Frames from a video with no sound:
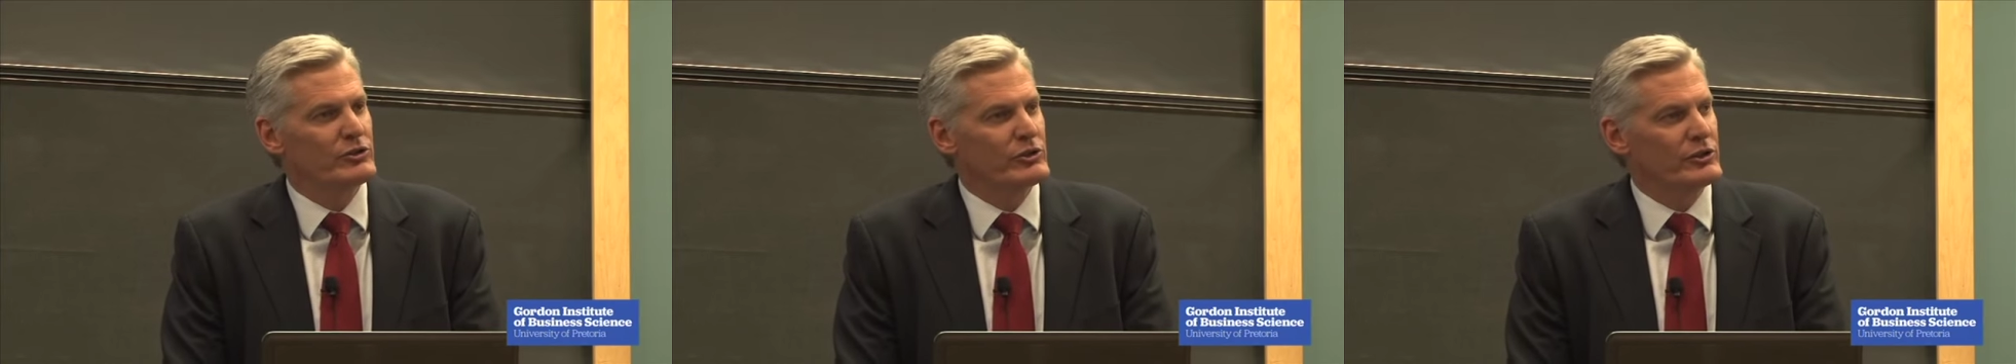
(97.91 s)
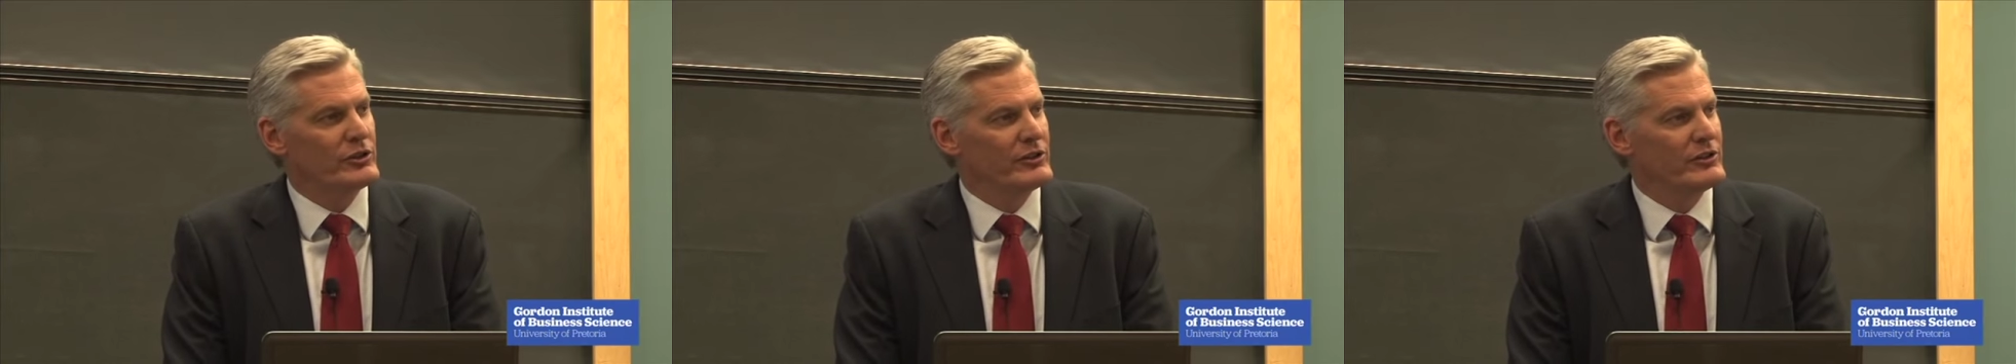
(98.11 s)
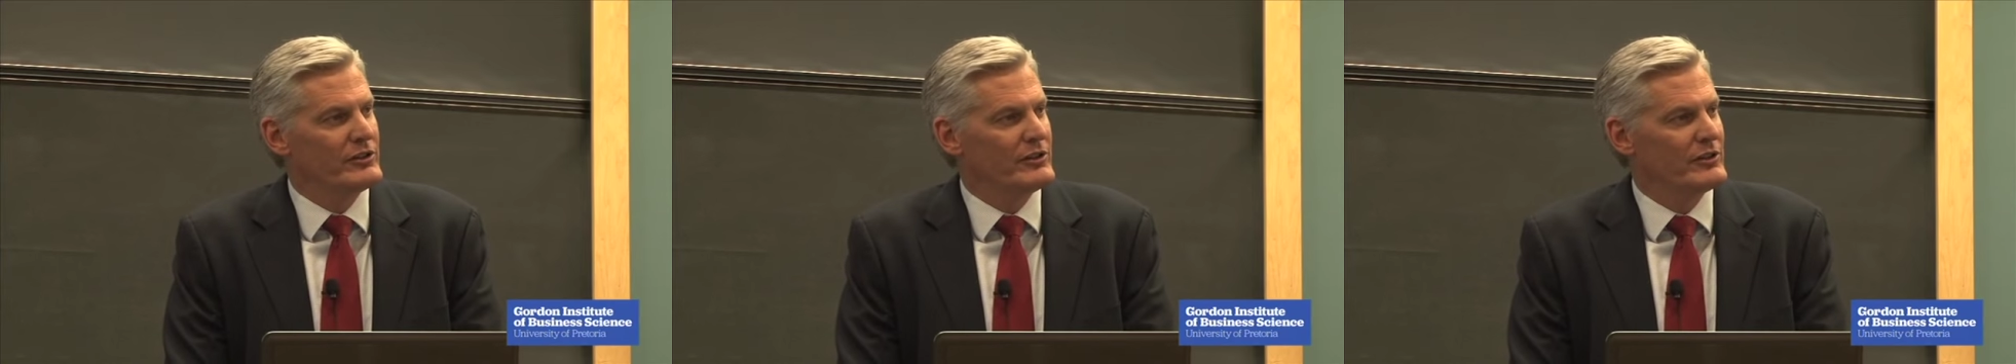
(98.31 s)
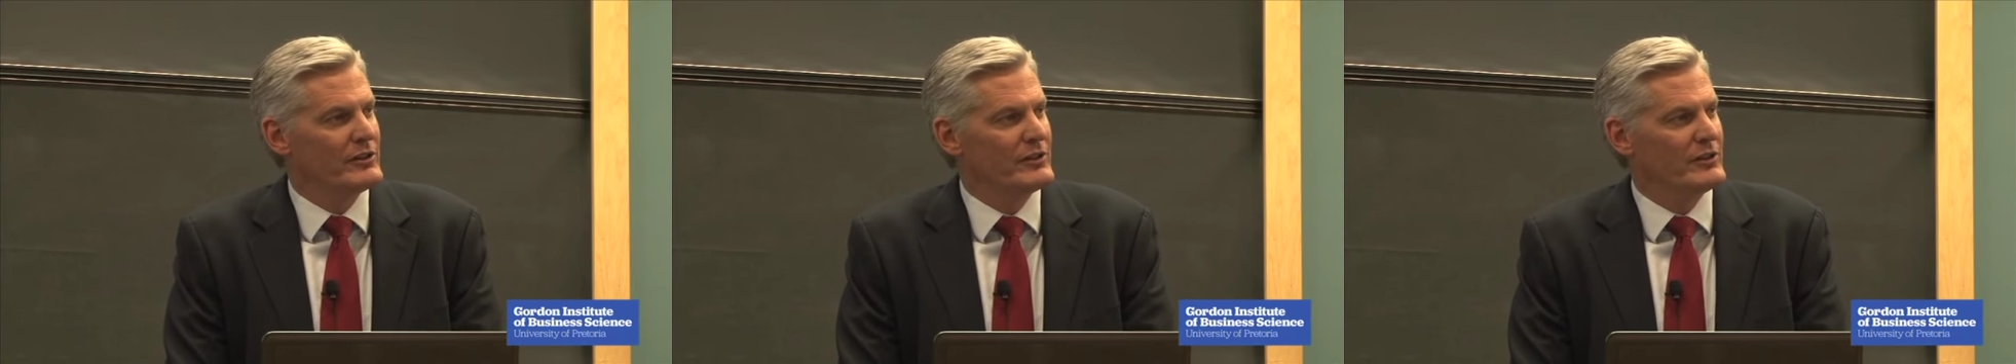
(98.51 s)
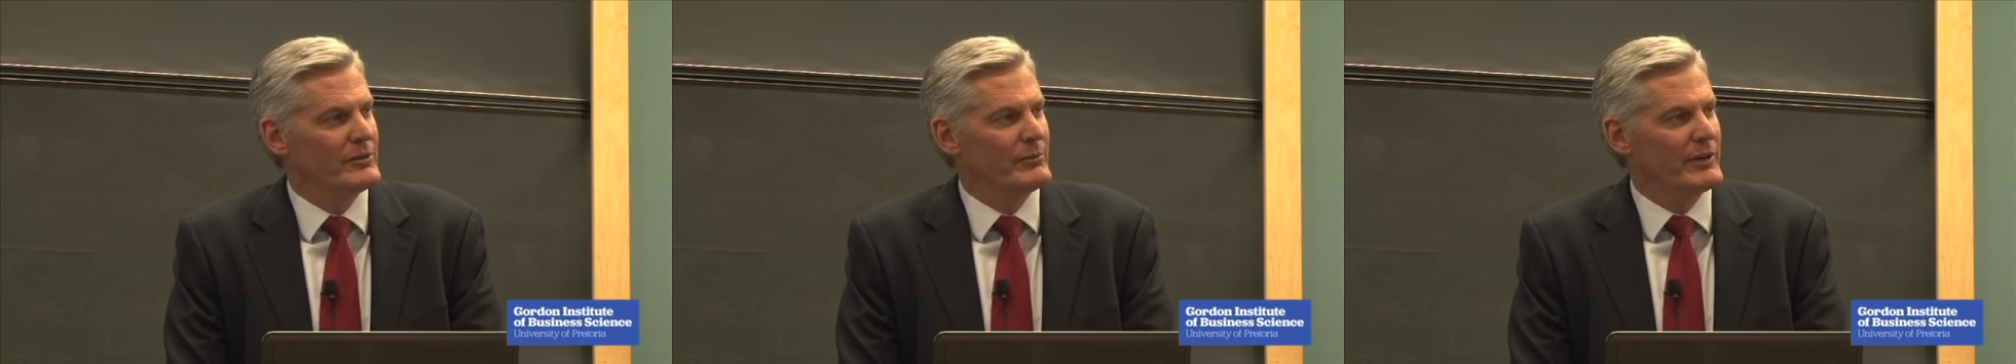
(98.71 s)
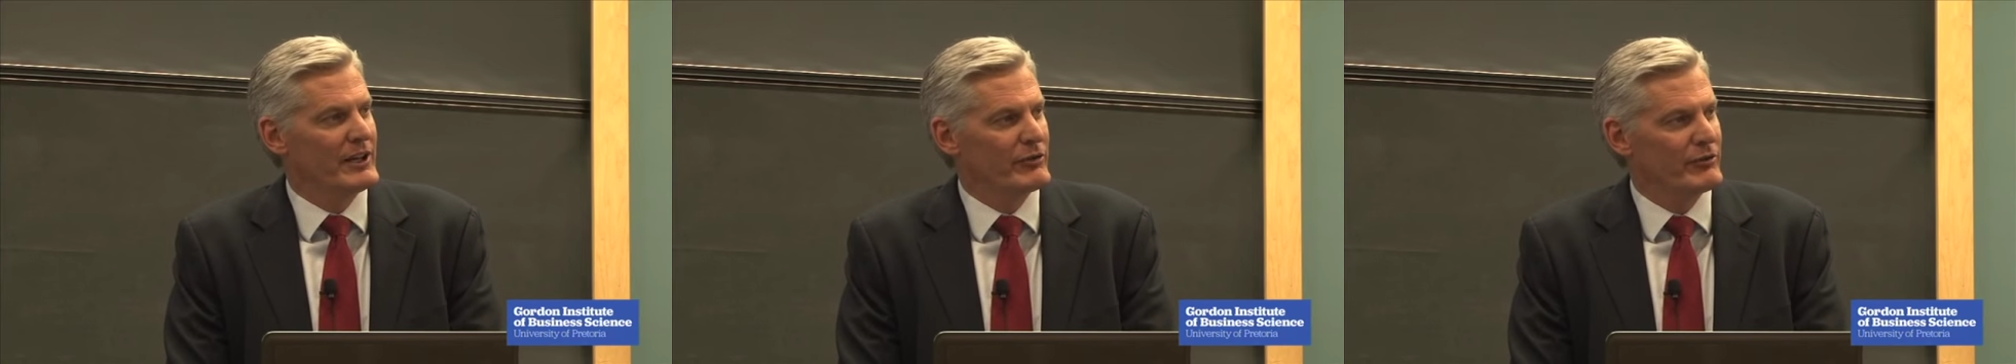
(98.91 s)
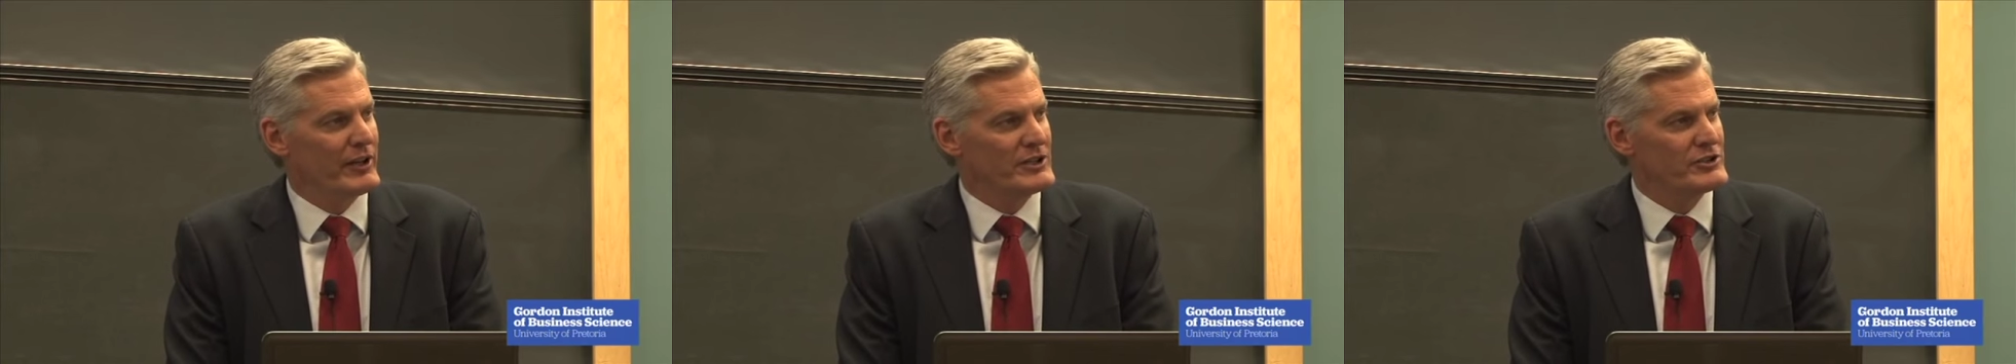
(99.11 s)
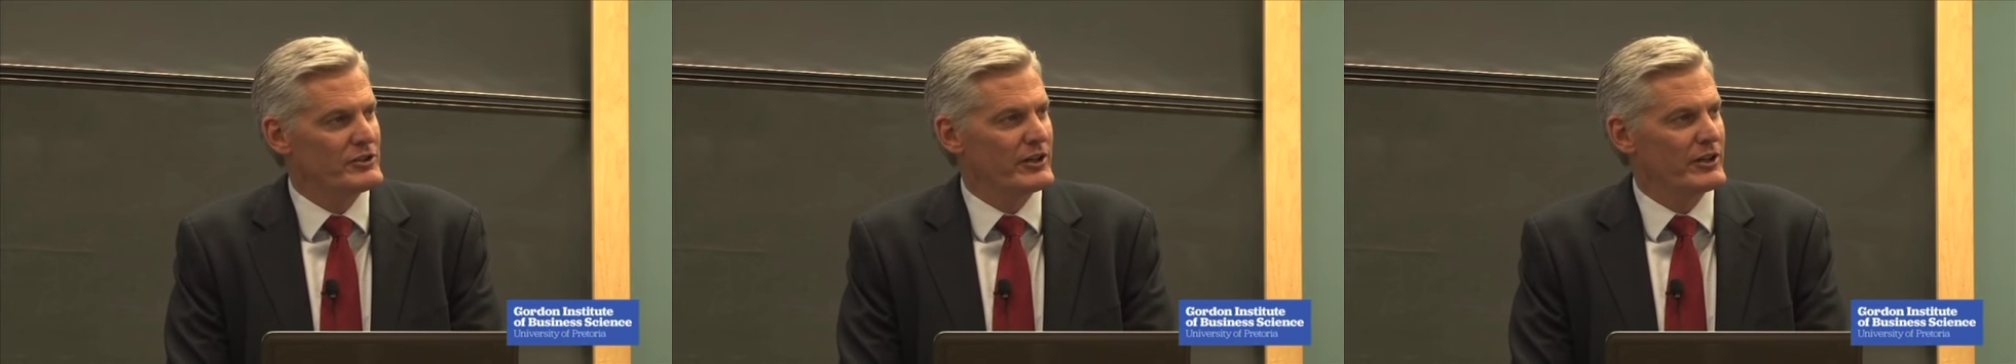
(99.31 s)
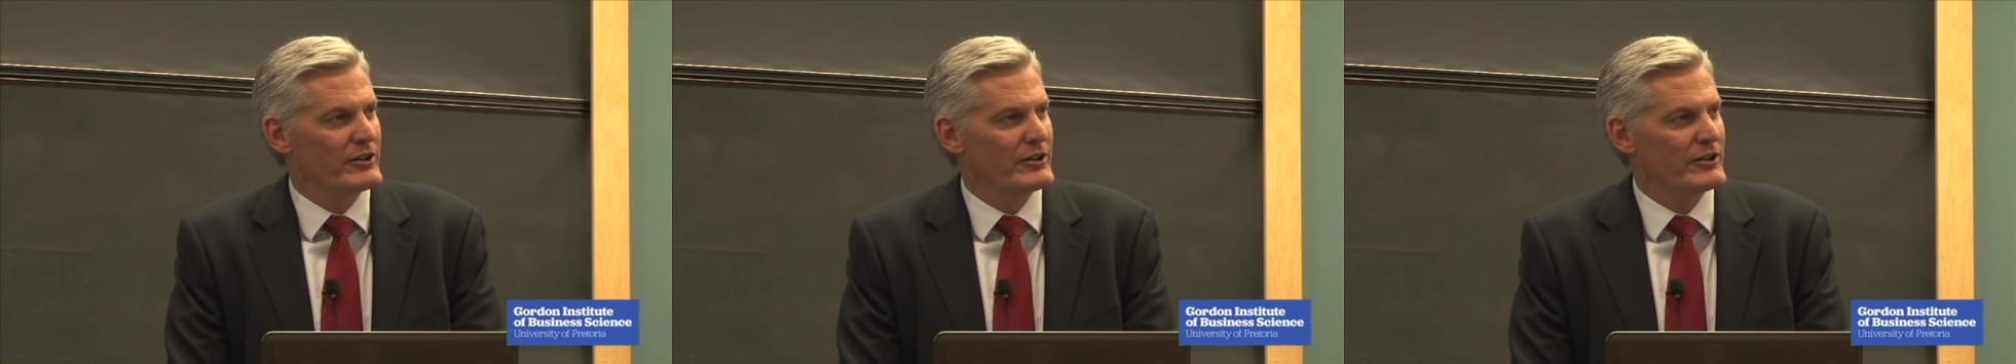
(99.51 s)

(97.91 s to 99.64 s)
turn manufacturing